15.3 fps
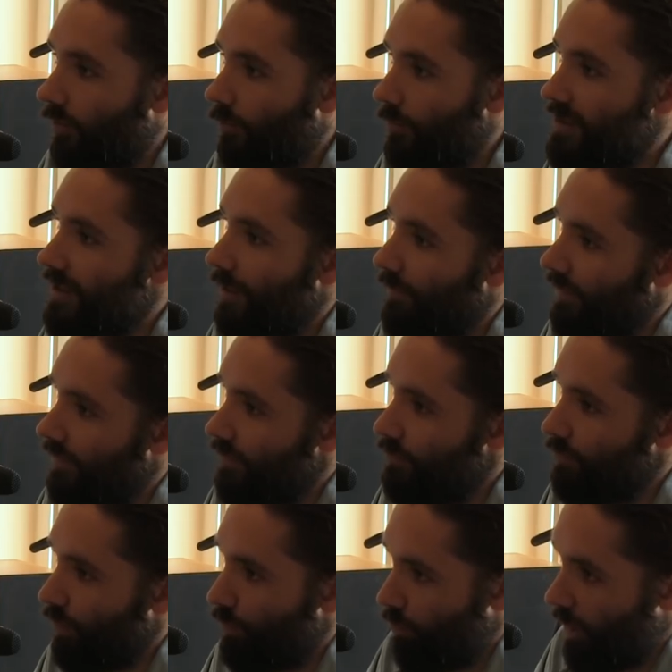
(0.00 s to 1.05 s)
with something
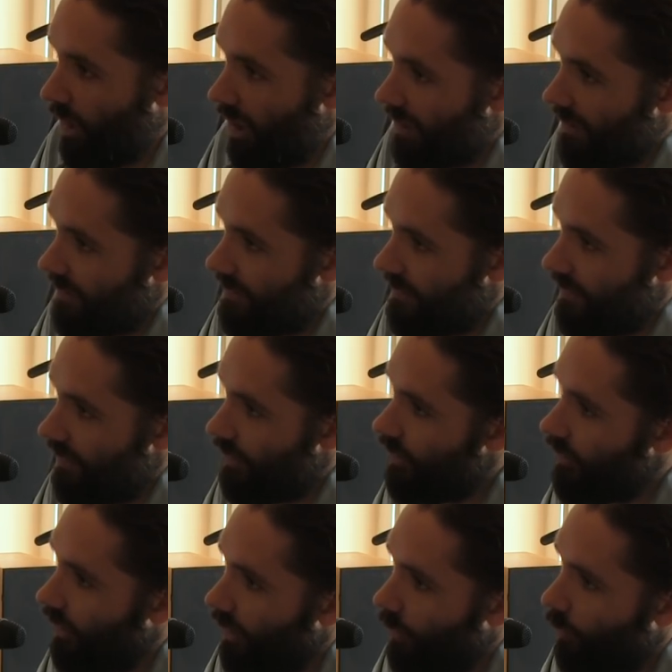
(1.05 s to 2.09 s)
that's robust,
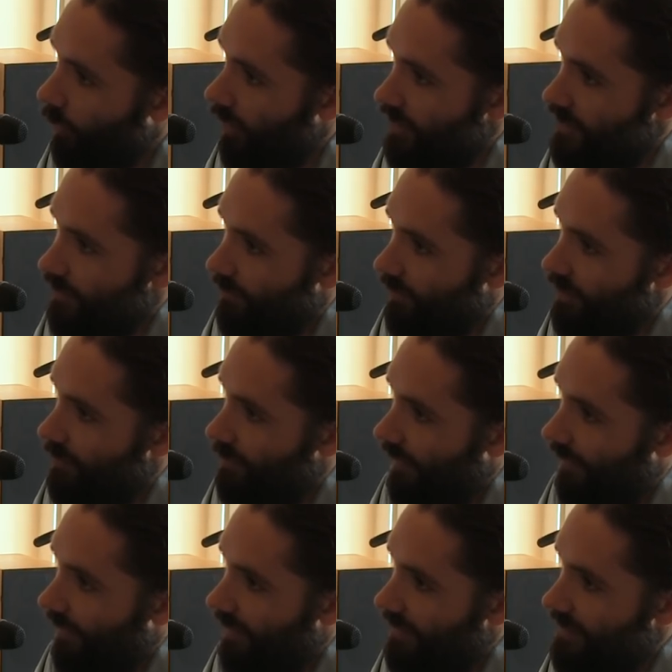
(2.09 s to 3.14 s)
you're not going to worry so much
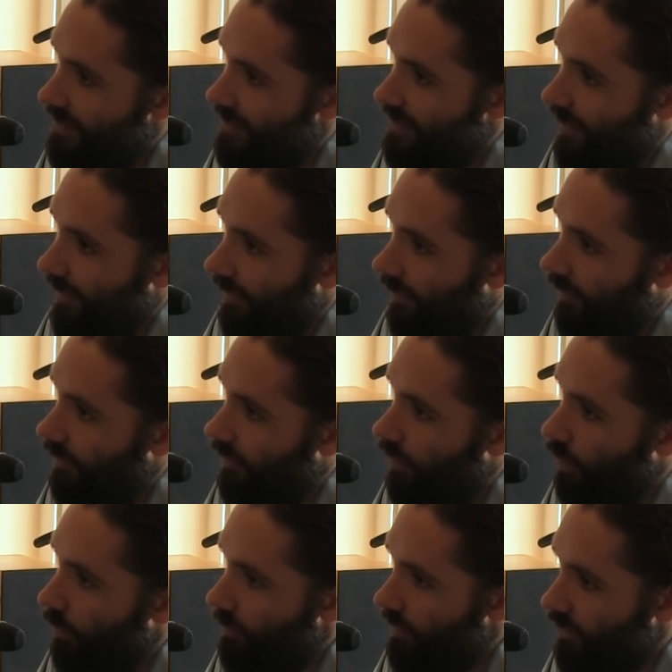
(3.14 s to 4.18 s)
about that sticker
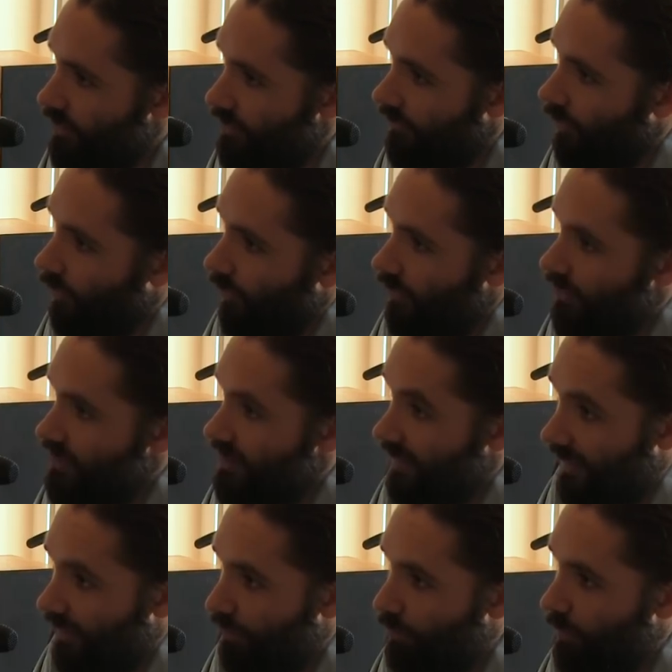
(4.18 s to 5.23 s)
no. because you've got all those
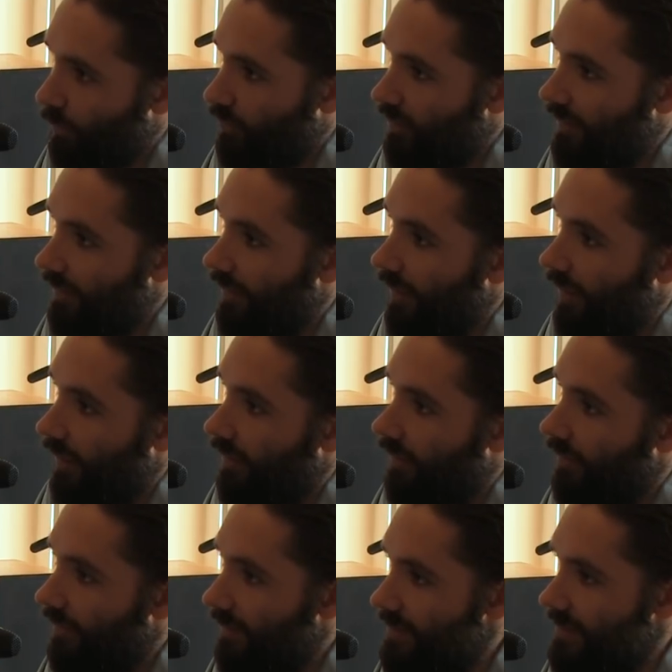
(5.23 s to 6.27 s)
things built in there
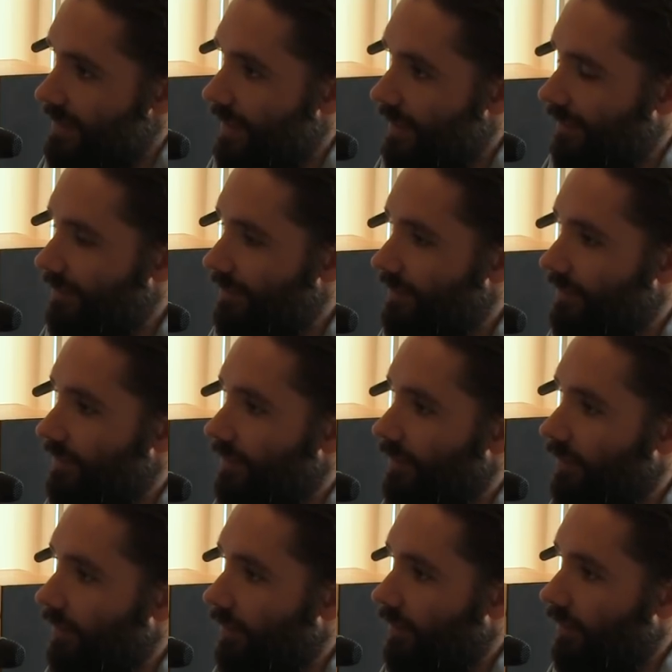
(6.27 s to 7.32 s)
that yep. says
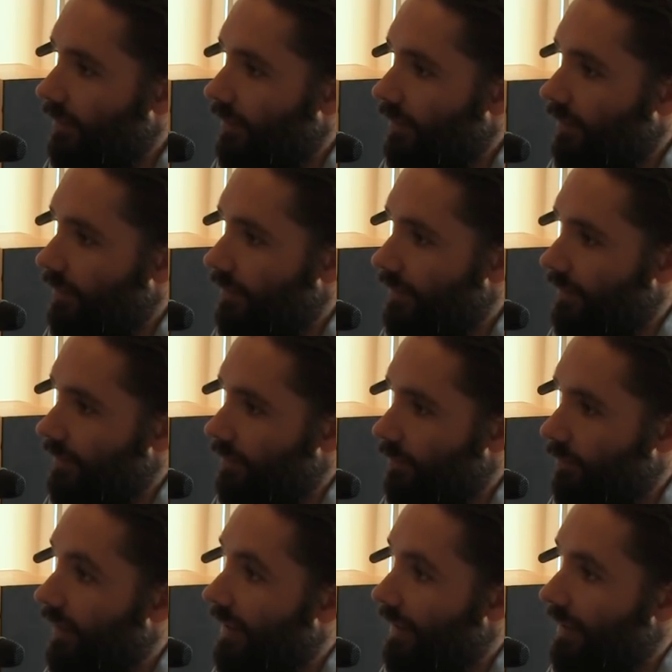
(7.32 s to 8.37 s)
that
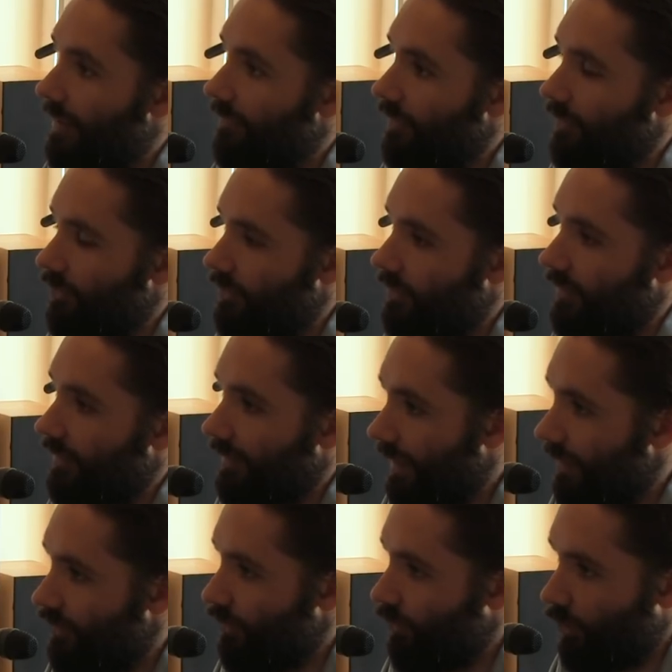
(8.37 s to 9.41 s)
if it
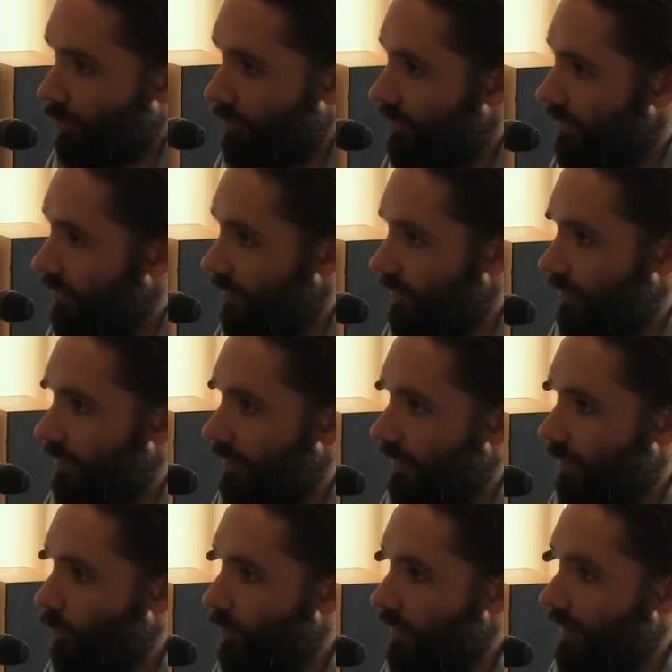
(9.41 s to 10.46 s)
gets dropped,
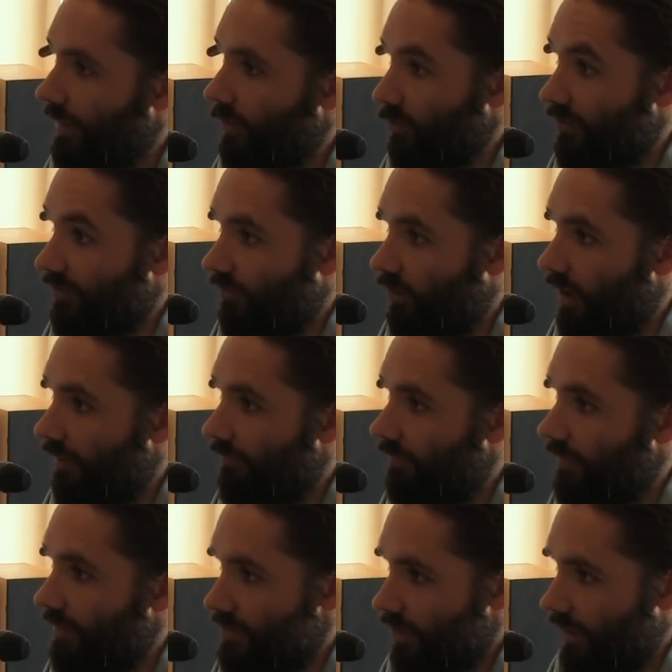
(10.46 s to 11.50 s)
it'll be it'll survive.
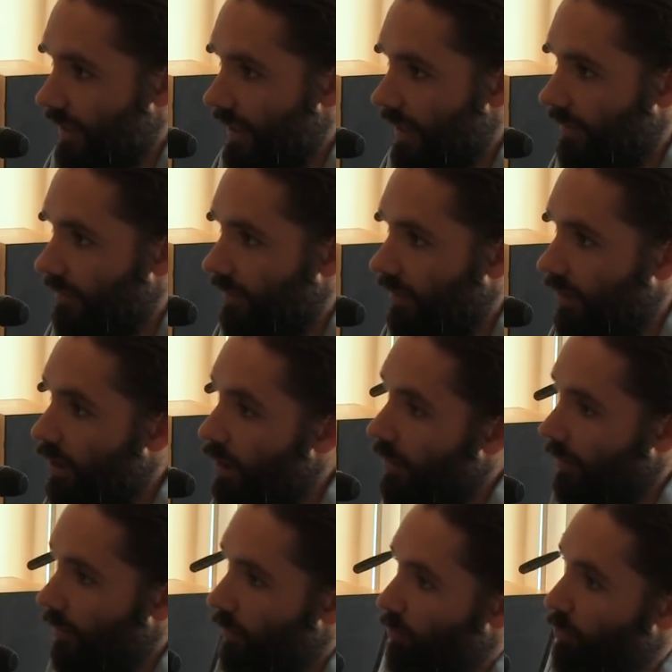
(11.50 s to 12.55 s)
Yeah, yeah, it's yeah. okay. Yeah,
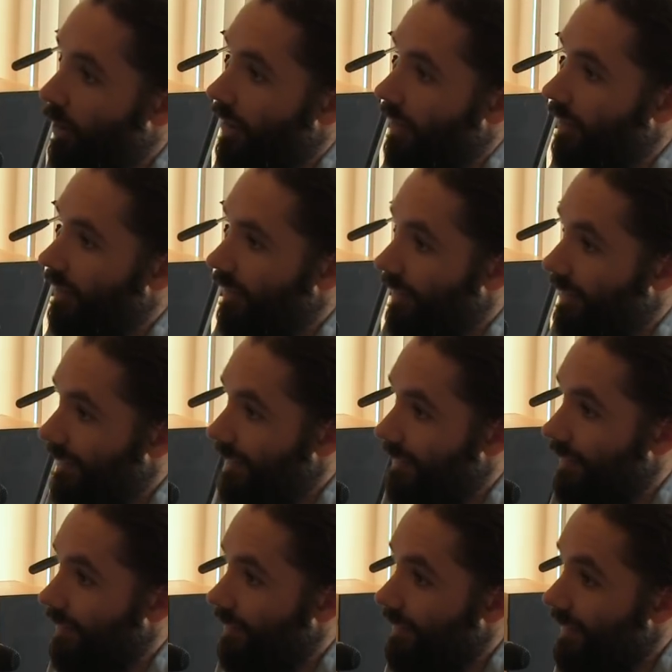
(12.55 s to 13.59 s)
exactly. But the
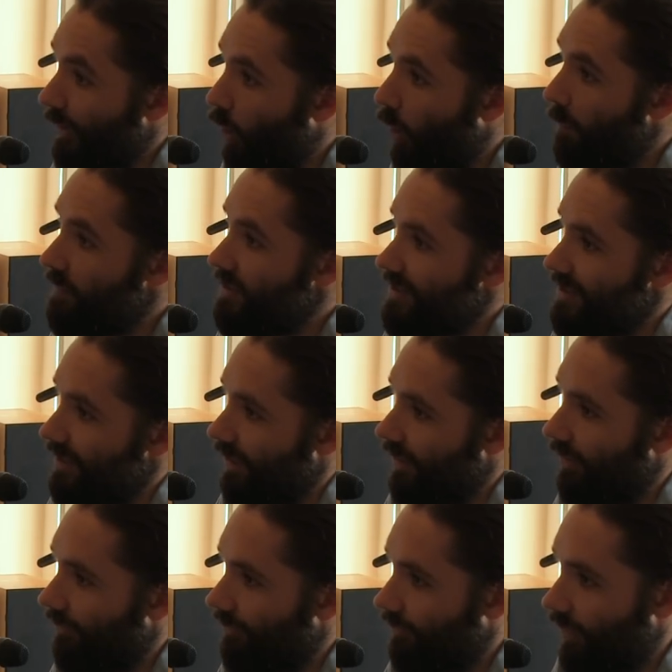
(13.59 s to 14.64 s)
the
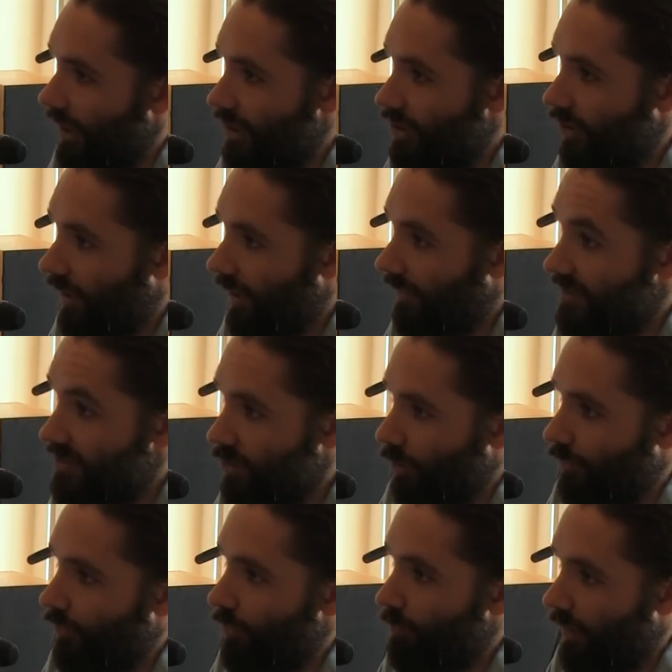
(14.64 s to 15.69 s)
opposite of fragile is
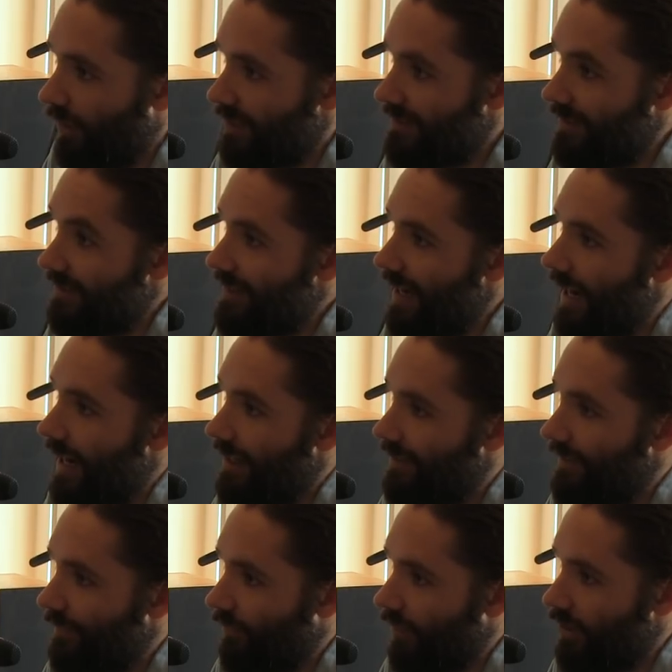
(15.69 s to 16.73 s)
not robust; it's
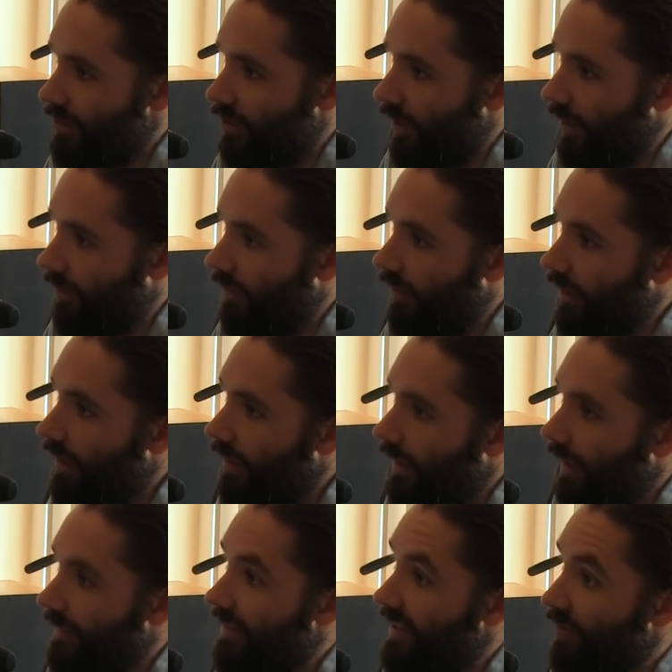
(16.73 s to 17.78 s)
anti-fragile. Yes.
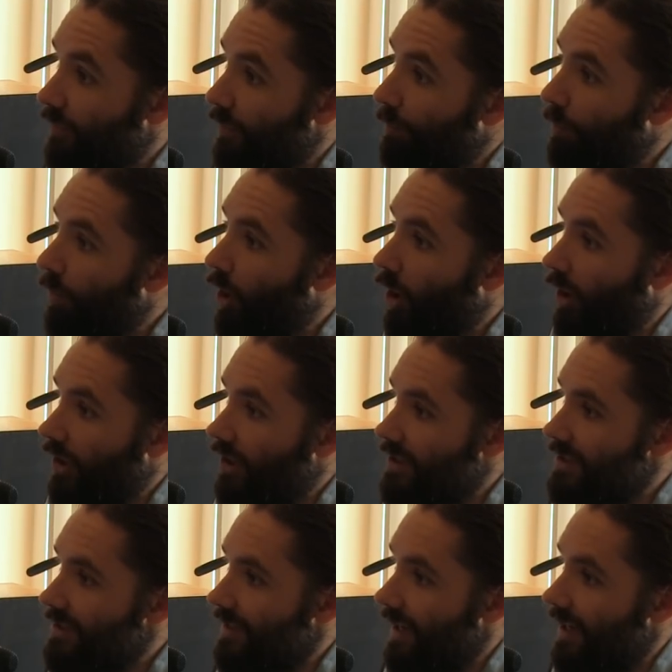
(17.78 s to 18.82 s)
Exactly. And think of the
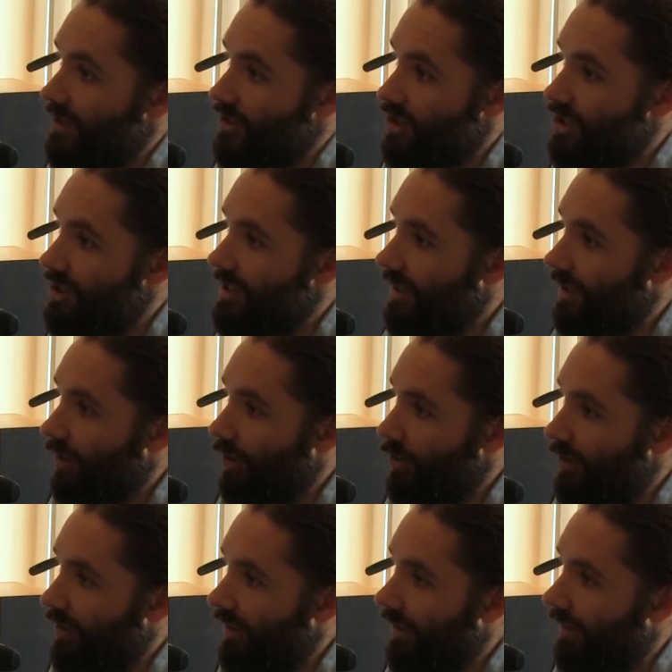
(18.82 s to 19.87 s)
box that has a sticker
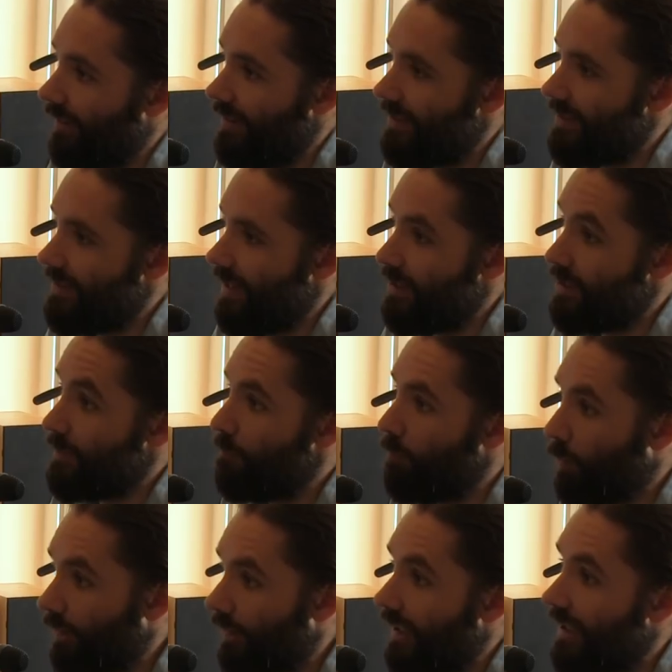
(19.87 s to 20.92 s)
on it that says
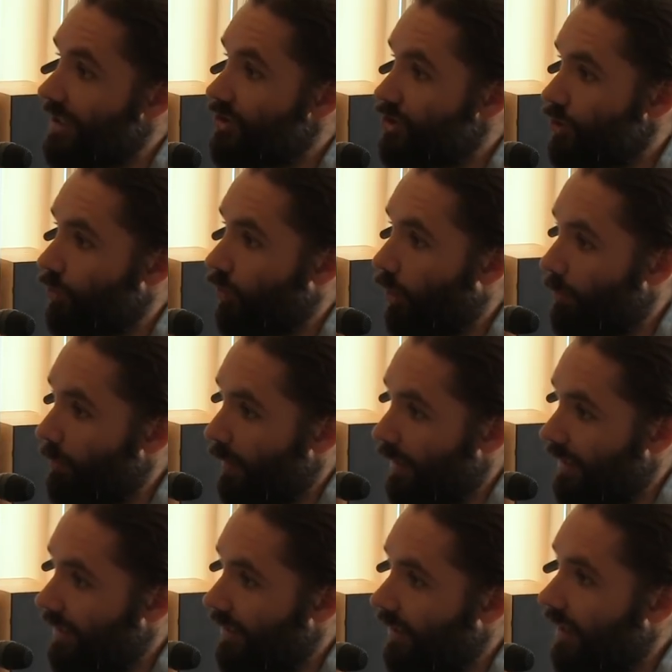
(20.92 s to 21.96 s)
"Please drop
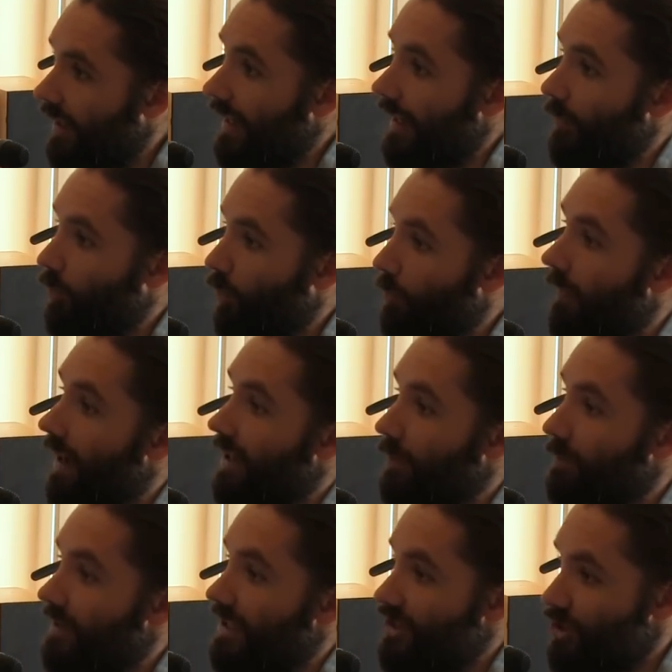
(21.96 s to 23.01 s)
me." Yes. It will
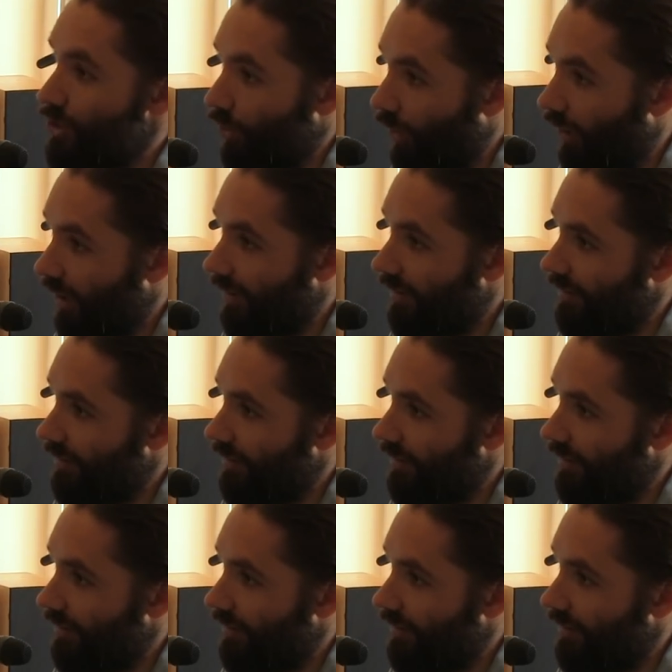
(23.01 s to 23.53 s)
make me stronger.